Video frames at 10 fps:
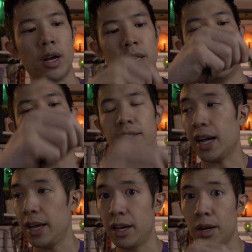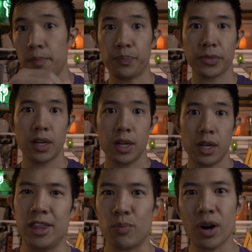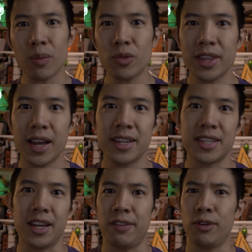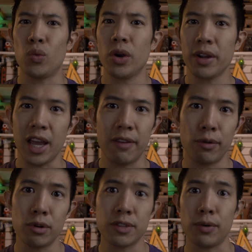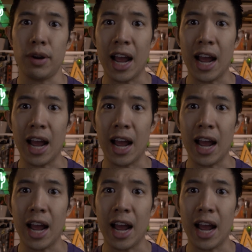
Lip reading: and then I'll tie it up. And the problem with that is that if you're wearing headphones for